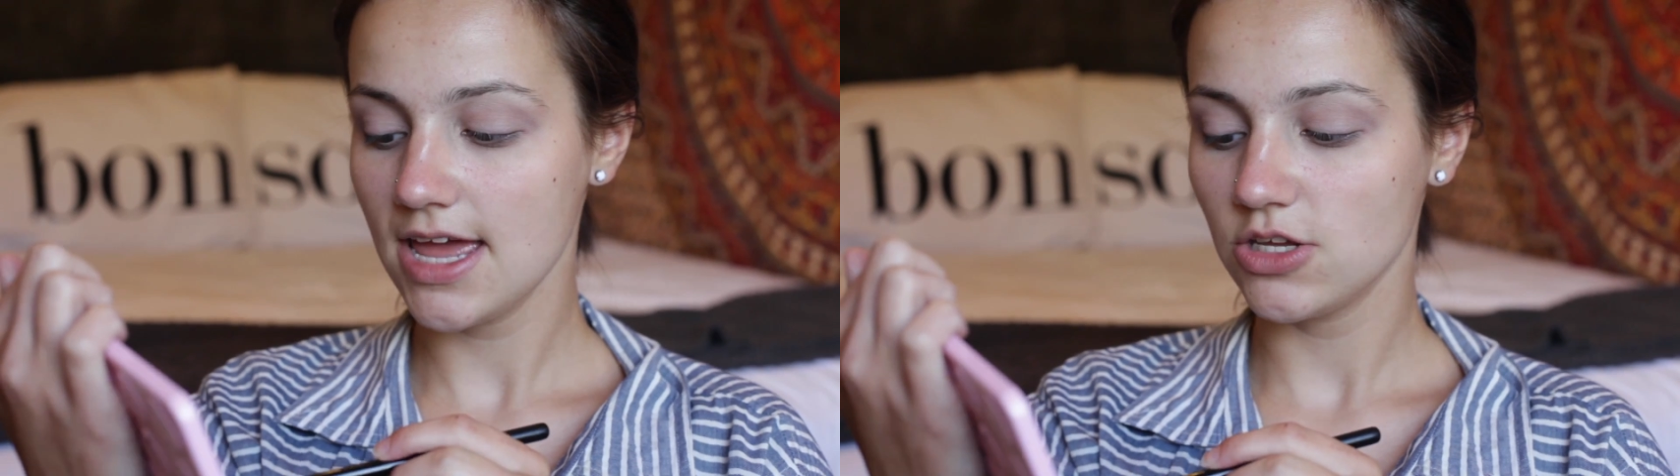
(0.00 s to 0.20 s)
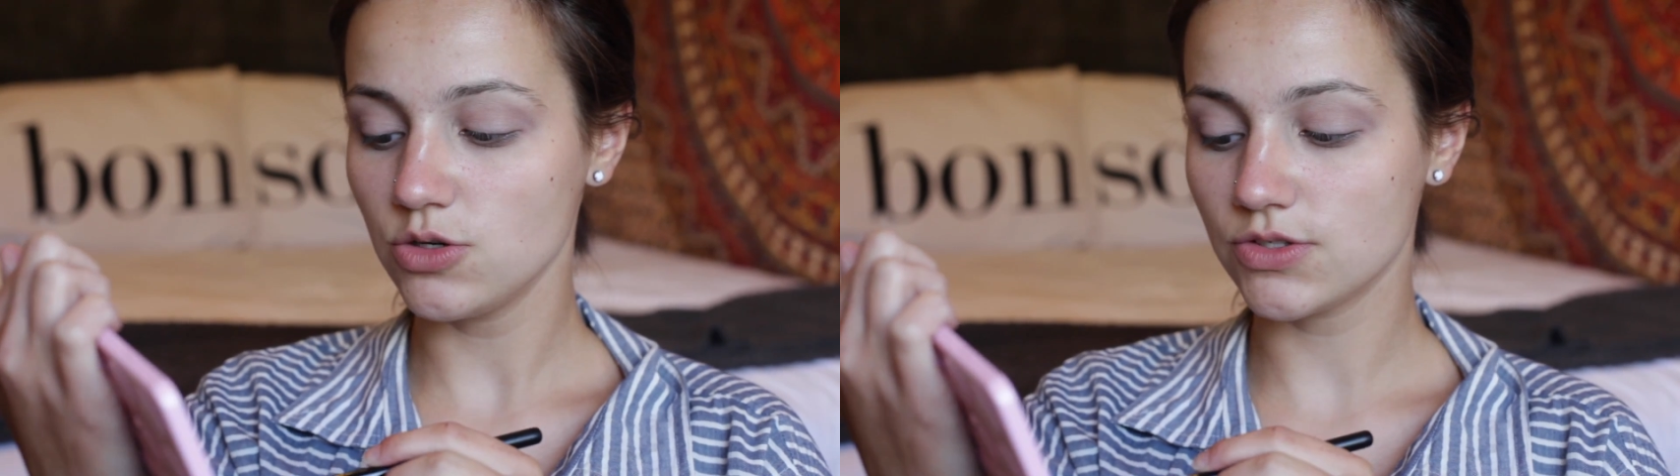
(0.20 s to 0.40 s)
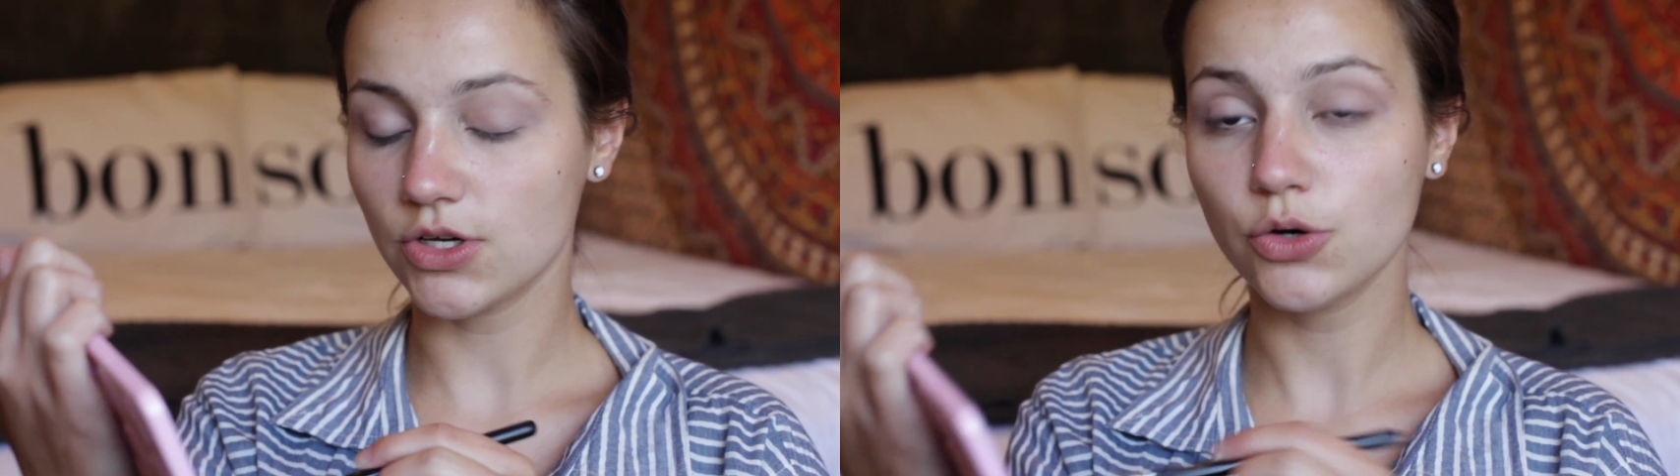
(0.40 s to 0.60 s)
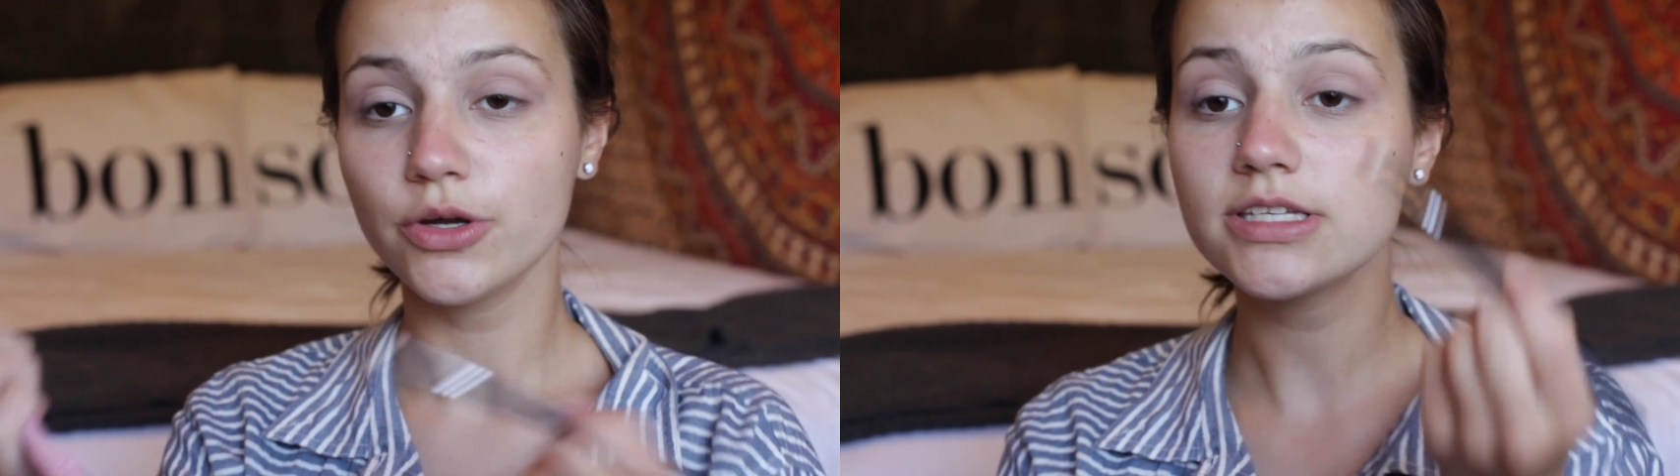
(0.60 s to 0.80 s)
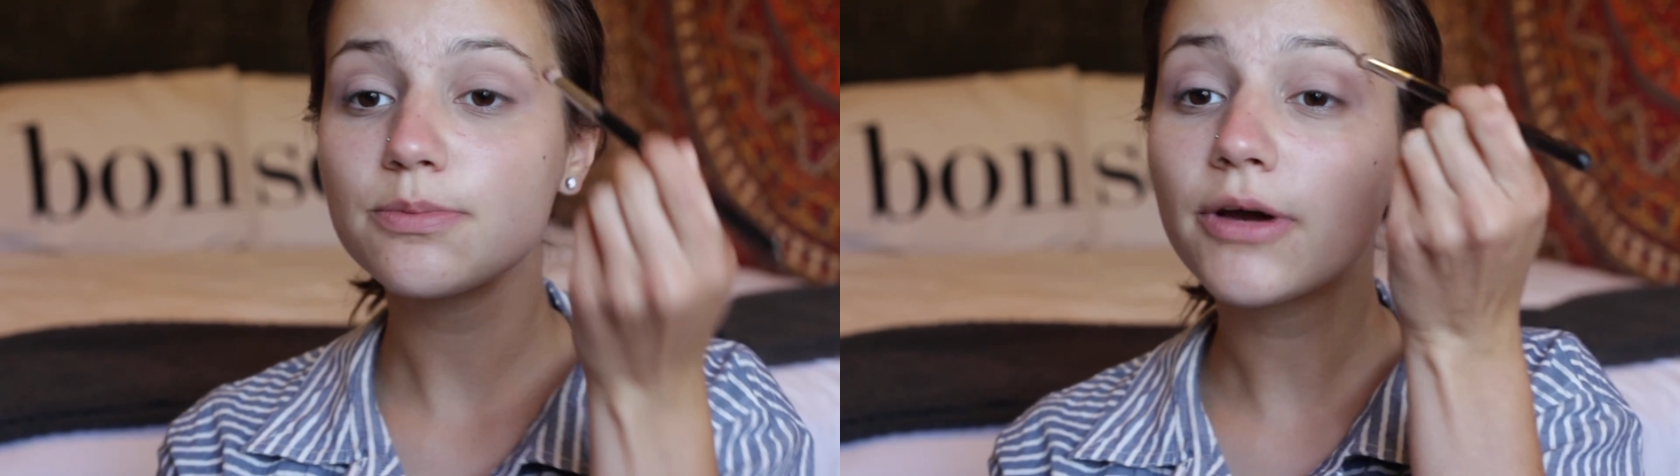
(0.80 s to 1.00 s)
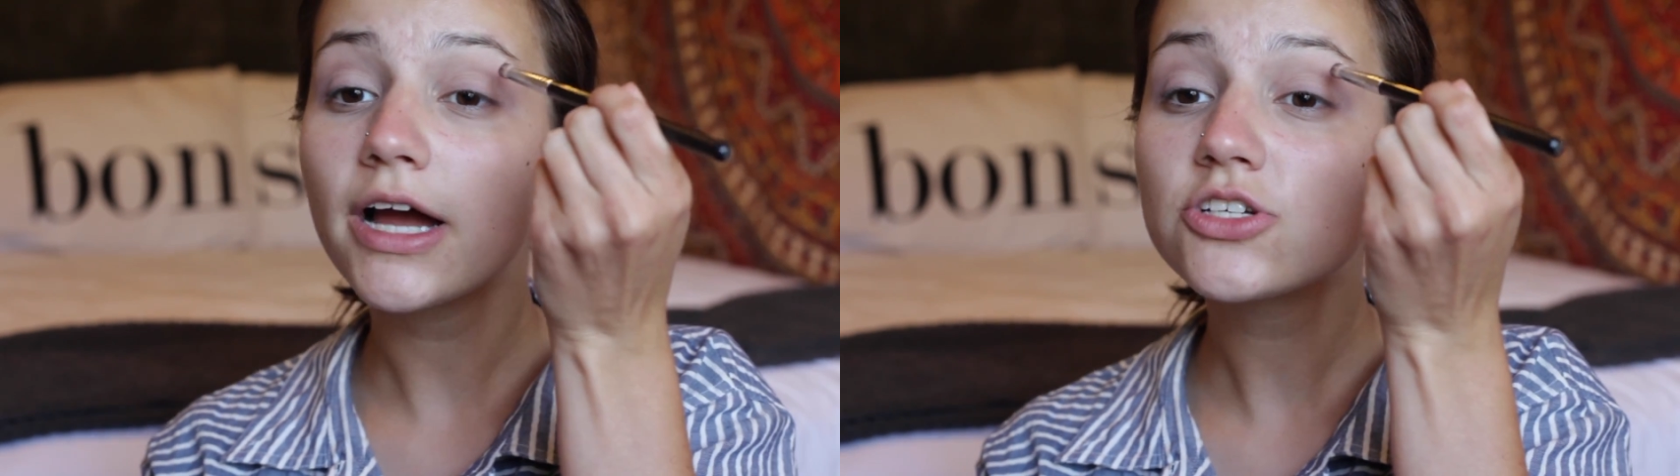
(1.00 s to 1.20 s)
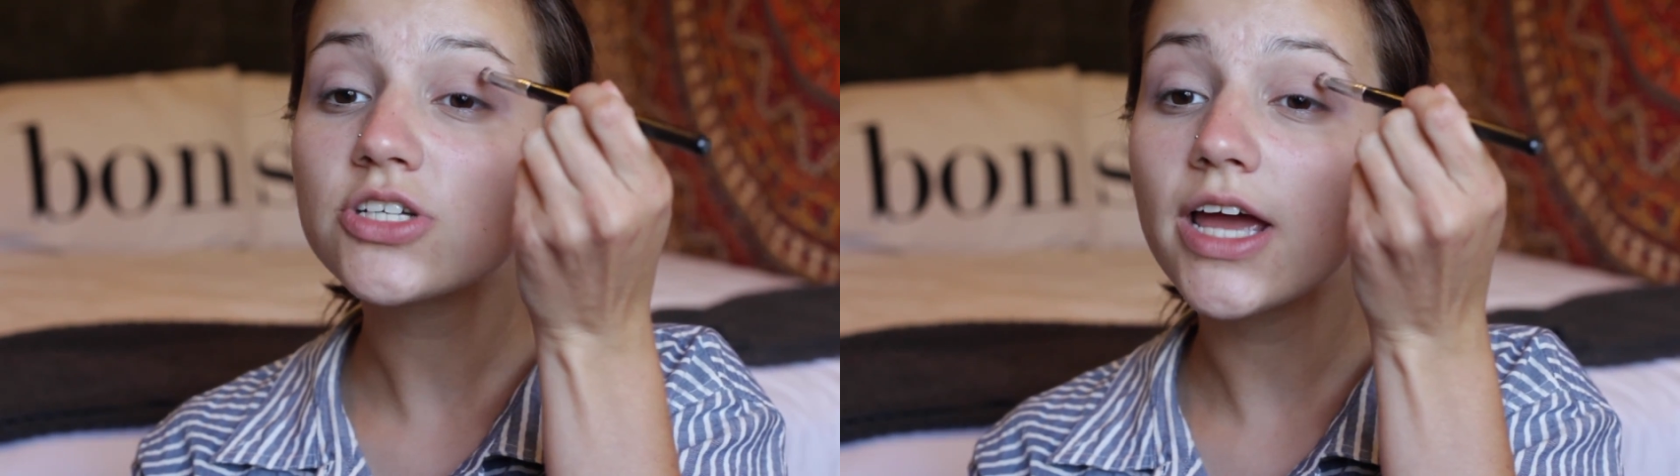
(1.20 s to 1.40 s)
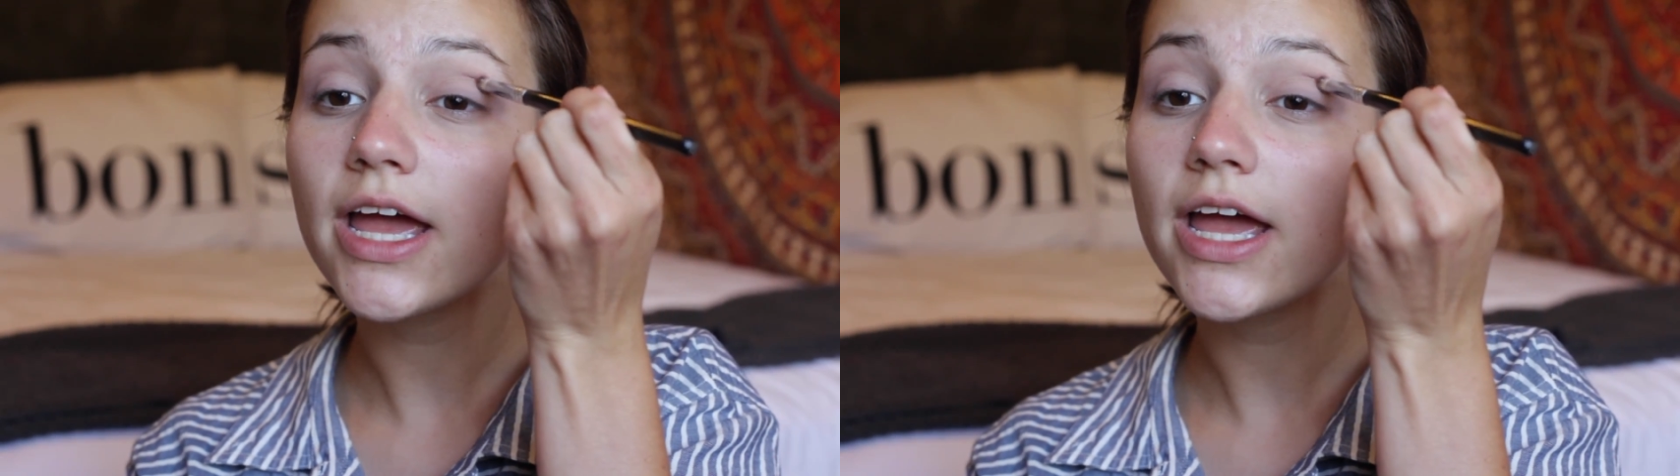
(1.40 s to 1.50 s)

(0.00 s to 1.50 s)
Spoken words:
use the crease brush,